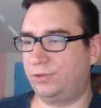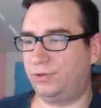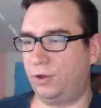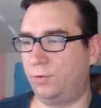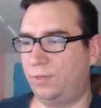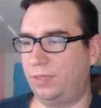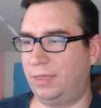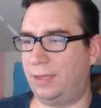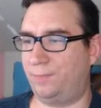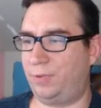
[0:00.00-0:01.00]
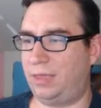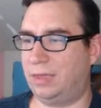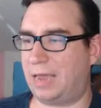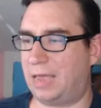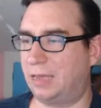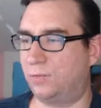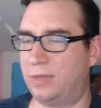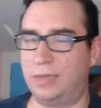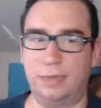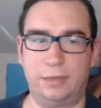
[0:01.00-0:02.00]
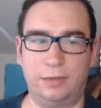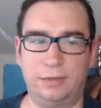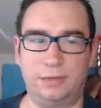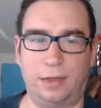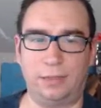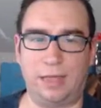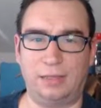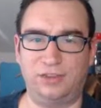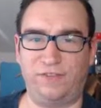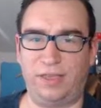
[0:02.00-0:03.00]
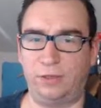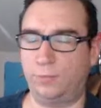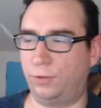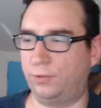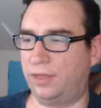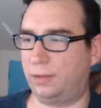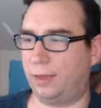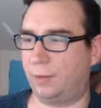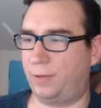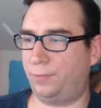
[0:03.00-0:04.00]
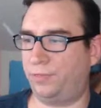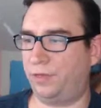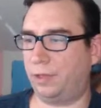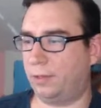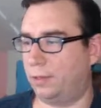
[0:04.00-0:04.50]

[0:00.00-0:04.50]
So it being an AoE is a lot less valuable than a lot of people think.